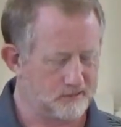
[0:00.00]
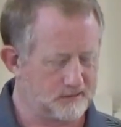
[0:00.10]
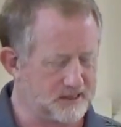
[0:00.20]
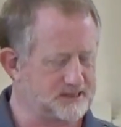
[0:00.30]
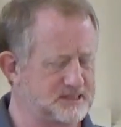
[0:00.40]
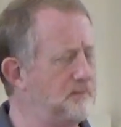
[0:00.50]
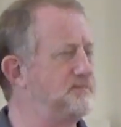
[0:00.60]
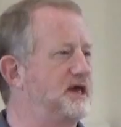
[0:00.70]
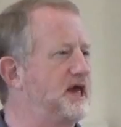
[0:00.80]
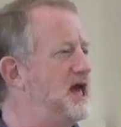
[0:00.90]
that
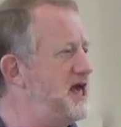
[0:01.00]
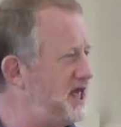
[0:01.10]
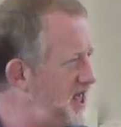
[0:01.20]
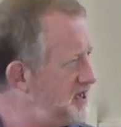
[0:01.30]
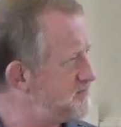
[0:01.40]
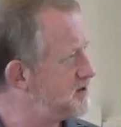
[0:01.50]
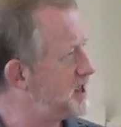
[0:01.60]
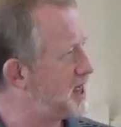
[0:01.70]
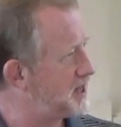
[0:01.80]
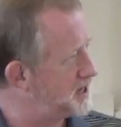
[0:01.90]
something,
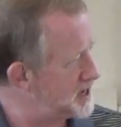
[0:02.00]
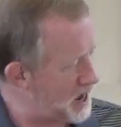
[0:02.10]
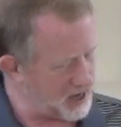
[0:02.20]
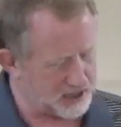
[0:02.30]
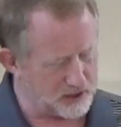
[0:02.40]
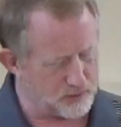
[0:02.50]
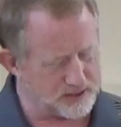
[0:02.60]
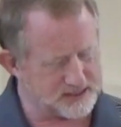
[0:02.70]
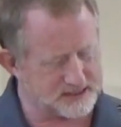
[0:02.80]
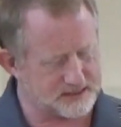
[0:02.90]
even an
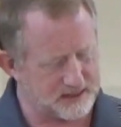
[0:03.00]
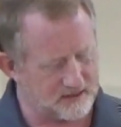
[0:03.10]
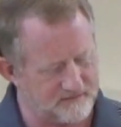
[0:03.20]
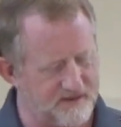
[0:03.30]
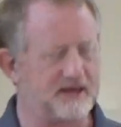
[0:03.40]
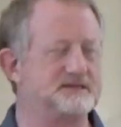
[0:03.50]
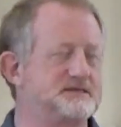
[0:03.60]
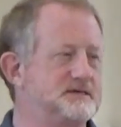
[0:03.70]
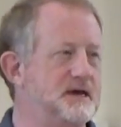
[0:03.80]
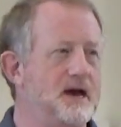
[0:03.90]
innocuous
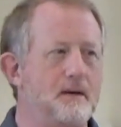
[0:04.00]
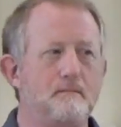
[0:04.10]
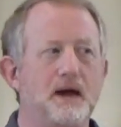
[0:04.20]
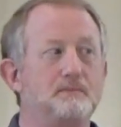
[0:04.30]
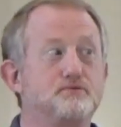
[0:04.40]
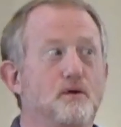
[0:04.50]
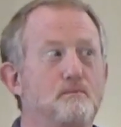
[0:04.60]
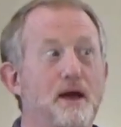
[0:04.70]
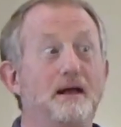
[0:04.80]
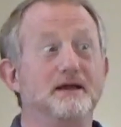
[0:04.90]
event, might
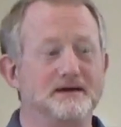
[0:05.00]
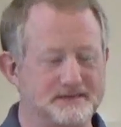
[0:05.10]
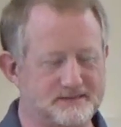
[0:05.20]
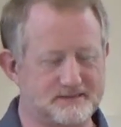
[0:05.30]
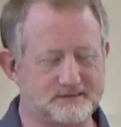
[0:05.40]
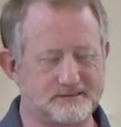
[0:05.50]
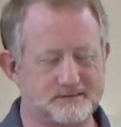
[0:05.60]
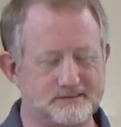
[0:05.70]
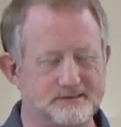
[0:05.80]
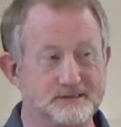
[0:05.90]
propel
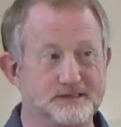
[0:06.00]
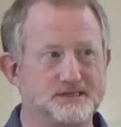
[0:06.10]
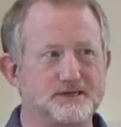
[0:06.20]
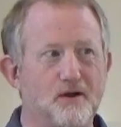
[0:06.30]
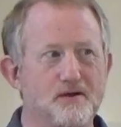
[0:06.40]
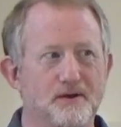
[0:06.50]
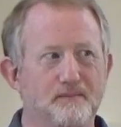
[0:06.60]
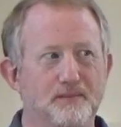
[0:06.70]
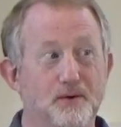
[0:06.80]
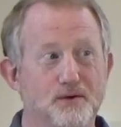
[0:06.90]
us to stardom
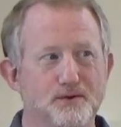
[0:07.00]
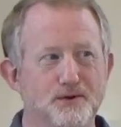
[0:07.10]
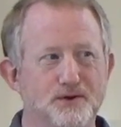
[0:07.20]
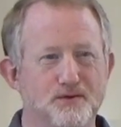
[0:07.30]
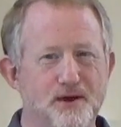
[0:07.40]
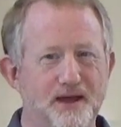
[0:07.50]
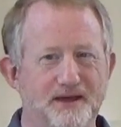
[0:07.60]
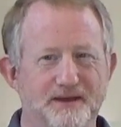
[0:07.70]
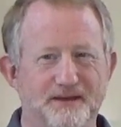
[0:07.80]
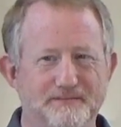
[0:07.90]
or
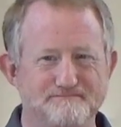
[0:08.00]
notoriety.